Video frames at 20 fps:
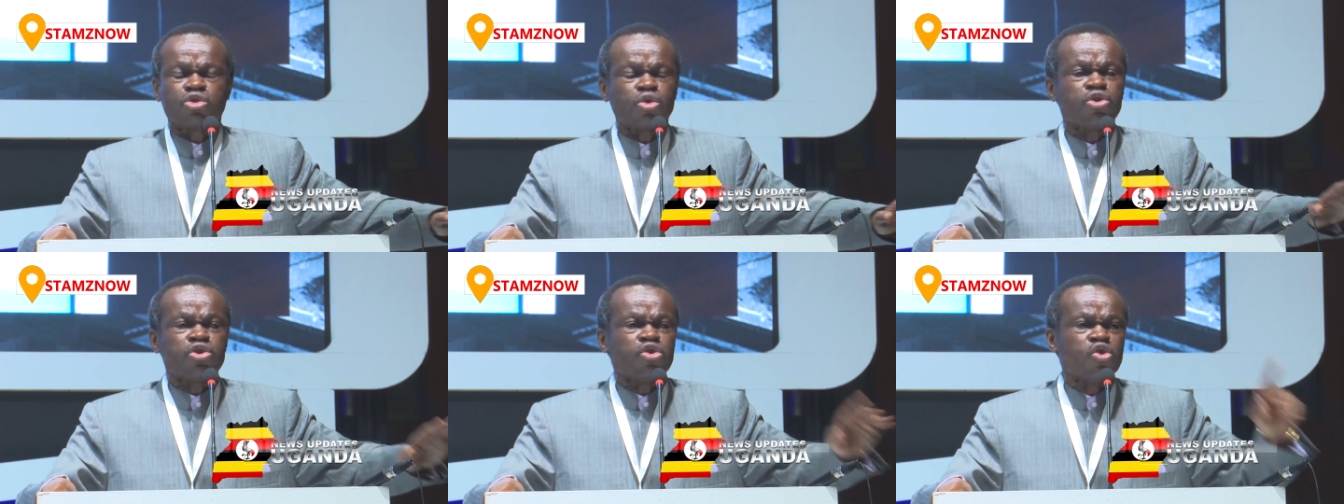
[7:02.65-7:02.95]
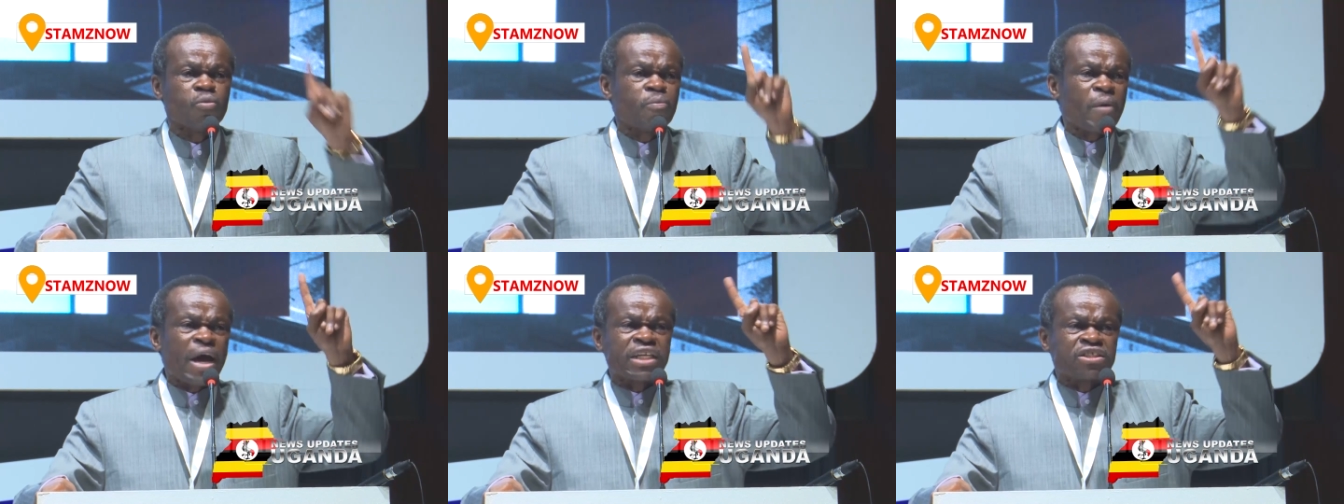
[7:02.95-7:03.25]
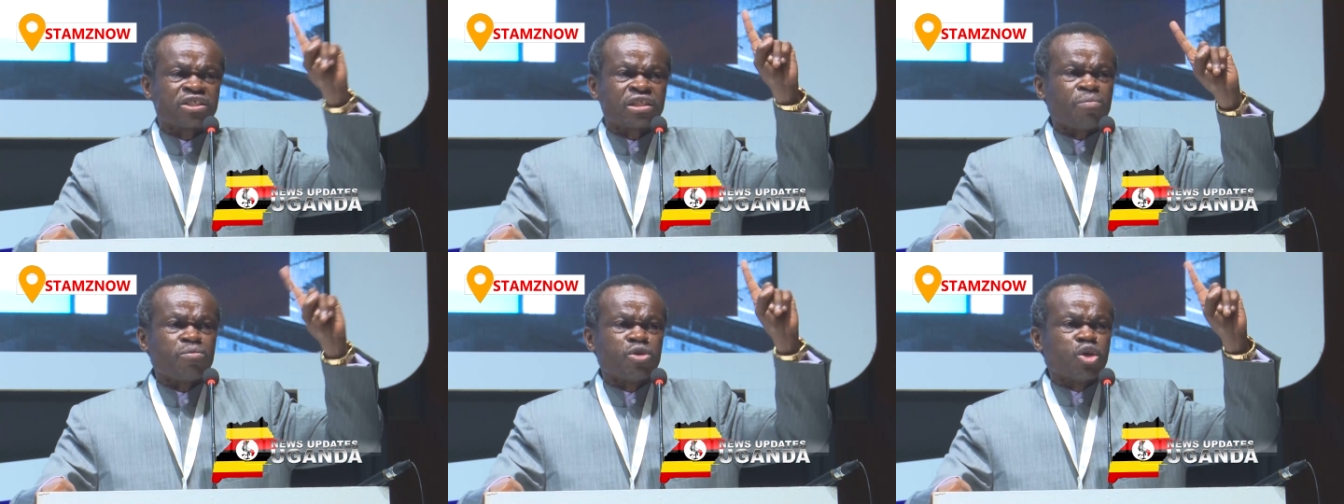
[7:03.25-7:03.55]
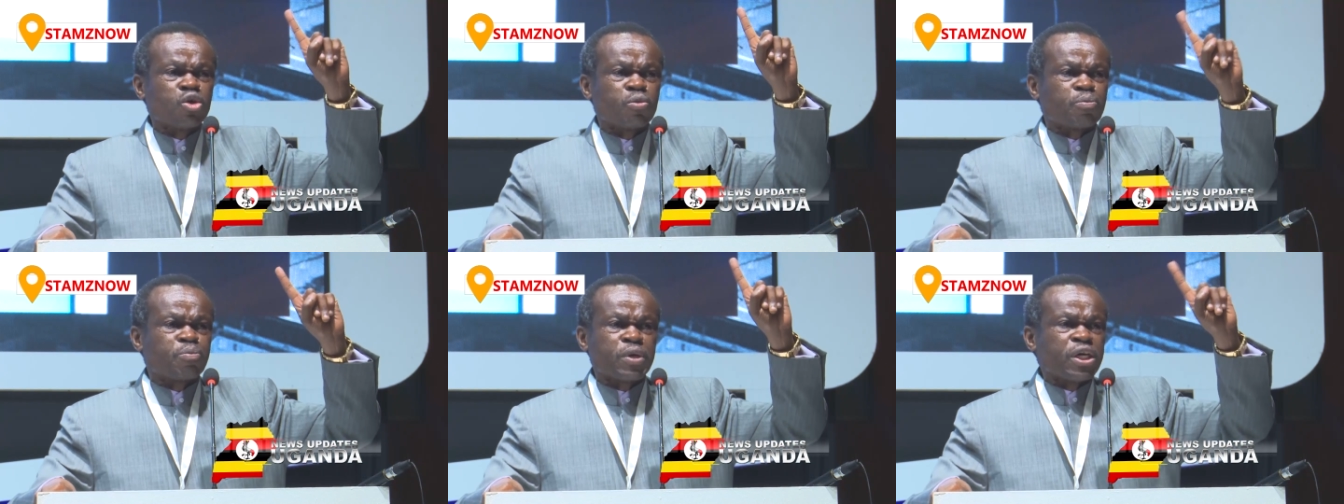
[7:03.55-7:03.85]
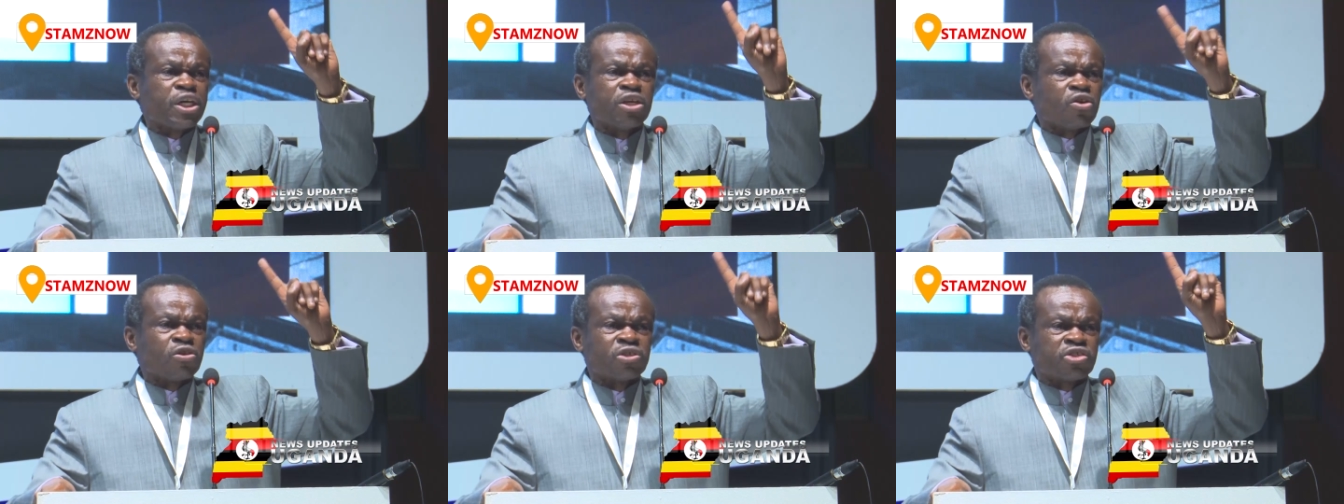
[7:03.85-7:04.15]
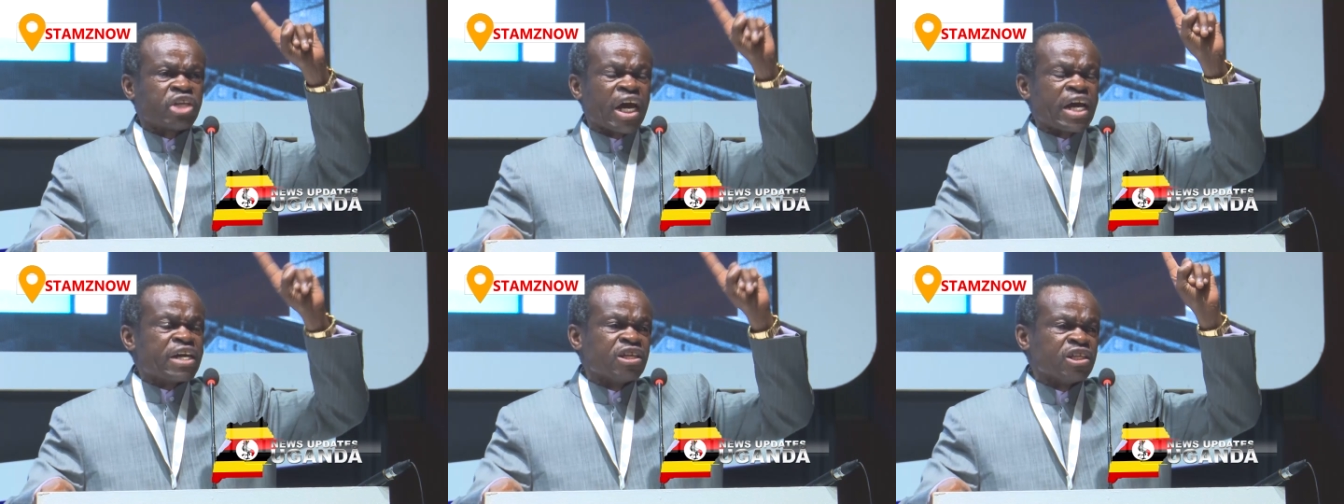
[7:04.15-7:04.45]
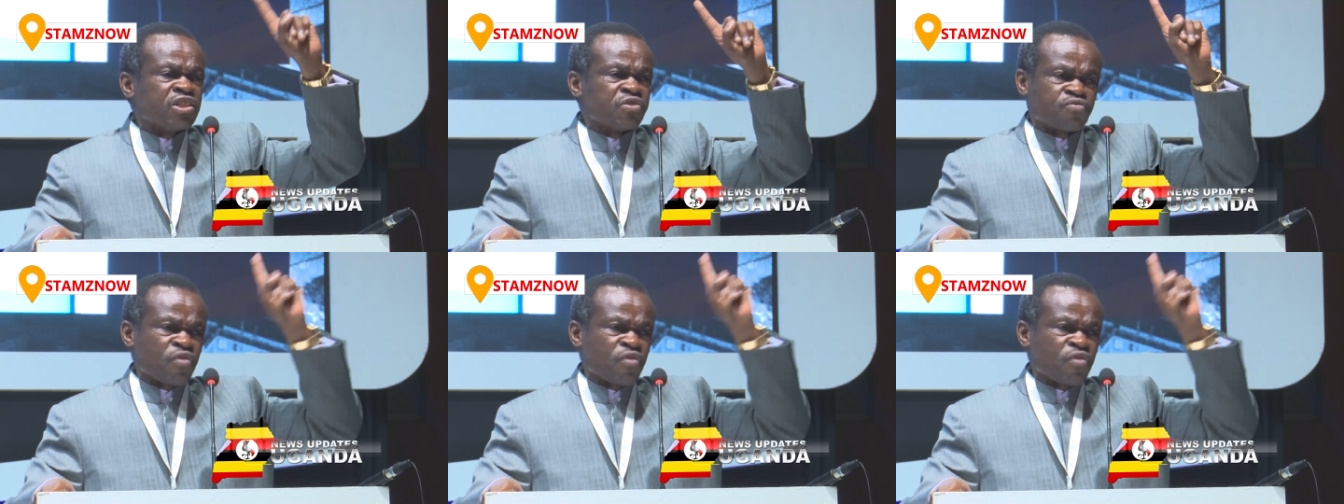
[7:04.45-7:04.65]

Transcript: to you by some European or Chinese